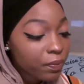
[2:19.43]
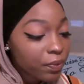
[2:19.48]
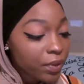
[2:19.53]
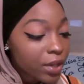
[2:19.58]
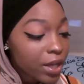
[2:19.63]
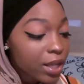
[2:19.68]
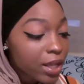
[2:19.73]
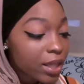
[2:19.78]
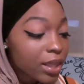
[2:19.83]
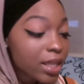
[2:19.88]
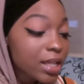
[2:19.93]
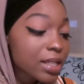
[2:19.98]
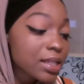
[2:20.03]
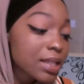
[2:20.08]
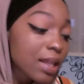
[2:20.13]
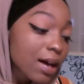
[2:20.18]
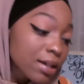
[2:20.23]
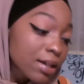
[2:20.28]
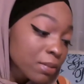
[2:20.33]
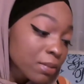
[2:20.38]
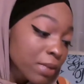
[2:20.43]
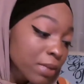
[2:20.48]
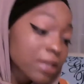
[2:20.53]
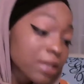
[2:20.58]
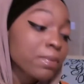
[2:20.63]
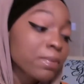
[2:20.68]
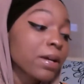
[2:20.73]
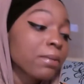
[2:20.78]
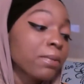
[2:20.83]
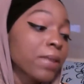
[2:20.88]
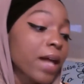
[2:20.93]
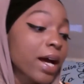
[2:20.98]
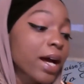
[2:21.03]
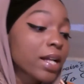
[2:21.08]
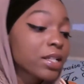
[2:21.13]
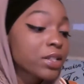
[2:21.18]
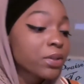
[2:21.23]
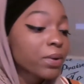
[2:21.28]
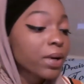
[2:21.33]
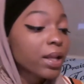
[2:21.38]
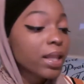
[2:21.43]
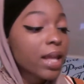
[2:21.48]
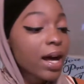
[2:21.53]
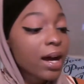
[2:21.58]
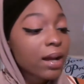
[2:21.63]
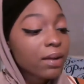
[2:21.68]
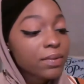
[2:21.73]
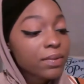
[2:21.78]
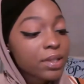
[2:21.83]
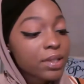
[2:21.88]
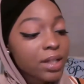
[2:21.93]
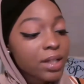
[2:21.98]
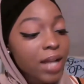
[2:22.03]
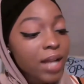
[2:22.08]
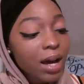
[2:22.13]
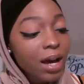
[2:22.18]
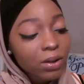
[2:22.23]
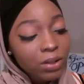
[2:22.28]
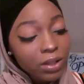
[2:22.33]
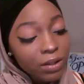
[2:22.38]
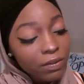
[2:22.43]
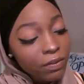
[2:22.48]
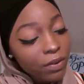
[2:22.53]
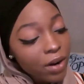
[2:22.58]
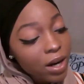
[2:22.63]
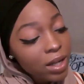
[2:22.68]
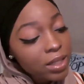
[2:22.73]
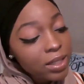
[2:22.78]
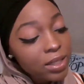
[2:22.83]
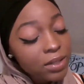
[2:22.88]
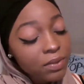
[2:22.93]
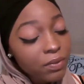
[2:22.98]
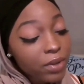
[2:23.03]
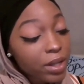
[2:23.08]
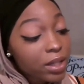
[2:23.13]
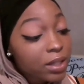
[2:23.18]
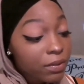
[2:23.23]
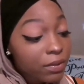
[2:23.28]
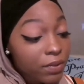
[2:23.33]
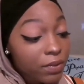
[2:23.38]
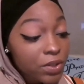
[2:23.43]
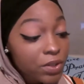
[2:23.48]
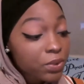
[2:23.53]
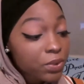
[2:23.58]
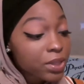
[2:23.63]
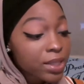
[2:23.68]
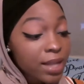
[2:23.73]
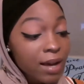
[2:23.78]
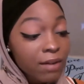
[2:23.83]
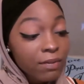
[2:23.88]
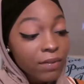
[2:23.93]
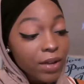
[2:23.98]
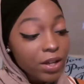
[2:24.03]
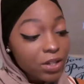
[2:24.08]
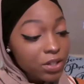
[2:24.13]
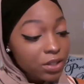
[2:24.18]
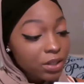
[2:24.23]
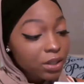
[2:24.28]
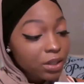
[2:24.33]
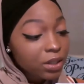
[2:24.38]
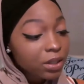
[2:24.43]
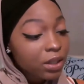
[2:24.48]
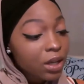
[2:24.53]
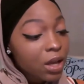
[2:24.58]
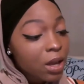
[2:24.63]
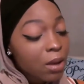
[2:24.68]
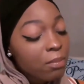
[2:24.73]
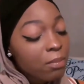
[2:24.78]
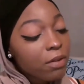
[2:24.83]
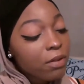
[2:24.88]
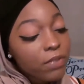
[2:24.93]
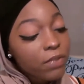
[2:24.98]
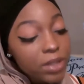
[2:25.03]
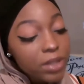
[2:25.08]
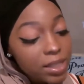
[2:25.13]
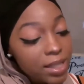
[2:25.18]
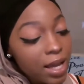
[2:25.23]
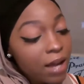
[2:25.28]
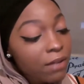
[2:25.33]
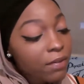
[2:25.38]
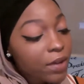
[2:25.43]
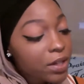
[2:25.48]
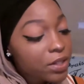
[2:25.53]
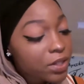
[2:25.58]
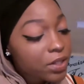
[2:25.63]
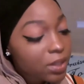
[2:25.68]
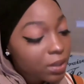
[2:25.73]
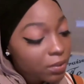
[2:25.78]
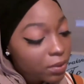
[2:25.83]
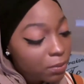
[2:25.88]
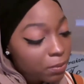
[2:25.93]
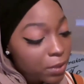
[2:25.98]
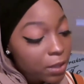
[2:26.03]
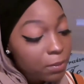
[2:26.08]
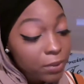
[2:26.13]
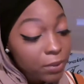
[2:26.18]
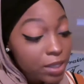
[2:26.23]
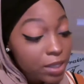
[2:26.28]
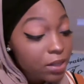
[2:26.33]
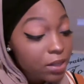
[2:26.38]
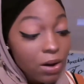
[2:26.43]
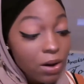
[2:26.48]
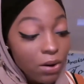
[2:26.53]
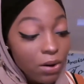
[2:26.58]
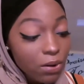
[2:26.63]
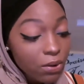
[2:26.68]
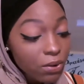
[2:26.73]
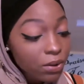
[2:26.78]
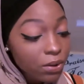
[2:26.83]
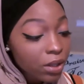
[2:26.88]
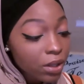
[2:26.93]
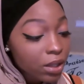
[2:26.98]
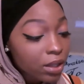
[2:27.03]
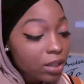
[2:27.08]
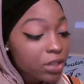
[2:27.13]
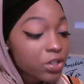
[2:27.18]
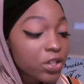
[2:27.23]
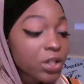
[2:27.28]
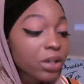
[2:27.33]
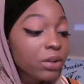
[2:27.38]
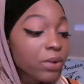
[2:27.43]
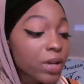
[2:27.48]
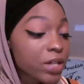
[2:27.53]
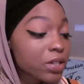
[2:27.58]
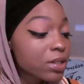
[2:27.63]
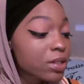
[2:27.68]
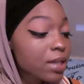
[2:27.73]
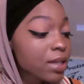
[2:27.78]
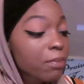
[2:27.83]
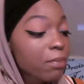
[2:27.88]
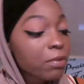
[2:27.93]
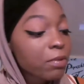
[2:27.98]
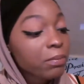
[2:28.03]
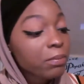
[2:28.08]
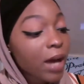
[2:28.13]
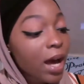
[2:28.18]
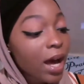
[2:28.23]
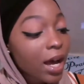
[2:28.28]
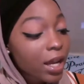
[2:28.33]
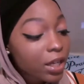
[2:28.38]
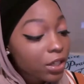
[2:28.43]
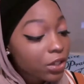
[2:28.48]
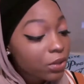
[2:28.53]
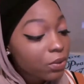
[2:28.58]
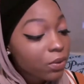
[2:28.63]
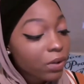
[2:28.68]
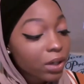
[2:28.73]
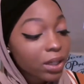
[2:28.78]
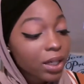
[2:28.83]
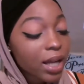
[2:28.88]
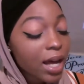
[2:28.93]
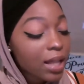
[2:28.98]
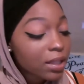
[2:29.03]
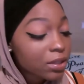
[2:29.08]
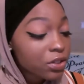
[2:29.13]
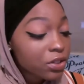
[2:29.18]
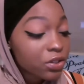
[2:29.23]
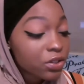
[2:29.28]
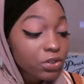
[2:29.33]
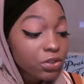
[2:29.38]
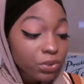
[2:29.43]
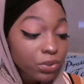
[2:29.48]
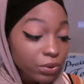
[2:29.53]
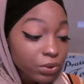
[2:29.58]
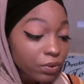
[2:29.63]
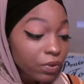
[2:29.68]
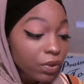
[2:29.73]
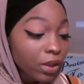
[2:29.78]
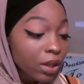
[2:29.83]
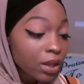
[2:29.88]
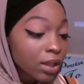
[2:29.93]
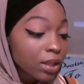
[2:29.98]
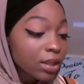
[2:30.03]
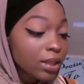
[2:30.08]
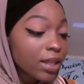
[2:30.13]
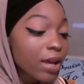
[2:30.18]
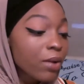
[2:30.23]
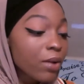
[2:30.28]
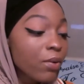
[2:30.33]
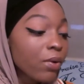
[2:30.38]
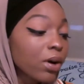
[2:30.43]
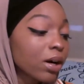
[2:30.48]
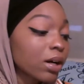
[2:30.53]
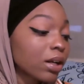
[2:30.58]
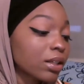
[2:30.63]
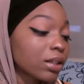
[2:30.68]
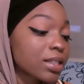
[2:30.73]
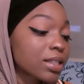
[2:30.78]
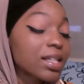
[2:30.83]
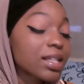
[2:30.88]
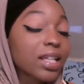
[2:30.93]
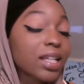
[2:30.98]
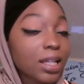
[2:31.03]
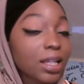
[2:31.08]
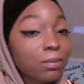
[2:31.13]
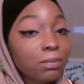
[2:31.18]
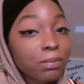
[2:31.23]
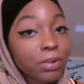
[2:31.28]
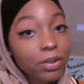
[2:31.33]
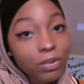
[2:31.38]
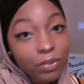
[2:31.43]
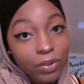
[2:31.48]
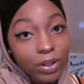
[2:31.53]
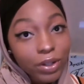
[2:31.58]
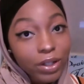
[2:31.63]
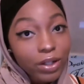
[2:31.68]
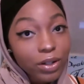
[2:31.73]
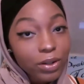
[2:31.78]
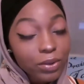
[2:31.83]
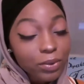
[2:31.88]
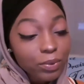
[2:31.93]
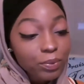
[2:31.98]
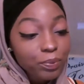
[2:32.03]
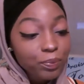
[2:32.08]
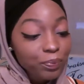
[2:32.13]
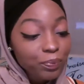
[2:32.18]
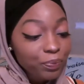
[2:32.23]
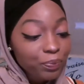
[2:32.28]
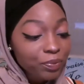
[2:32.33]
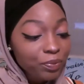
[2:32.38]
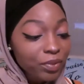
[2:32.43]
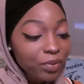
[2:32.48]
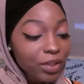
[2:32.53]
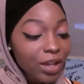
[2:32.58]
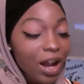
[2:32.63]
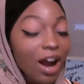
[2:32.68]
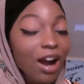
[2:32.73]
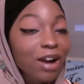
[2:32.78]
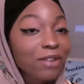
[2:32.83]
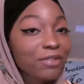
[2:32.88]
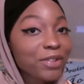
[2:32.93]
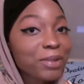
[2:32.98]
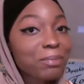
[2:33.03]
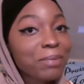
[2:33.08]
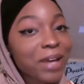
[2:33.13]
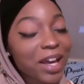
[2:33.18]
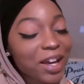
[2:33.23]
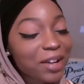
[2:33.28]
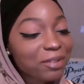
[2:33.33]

These laws must be applied to our lives, not only for our individual salvation, but for the salvation of the people as a whole. The generations coming behind you want knowledge of truth. They want to keep it real. R.B. Bay.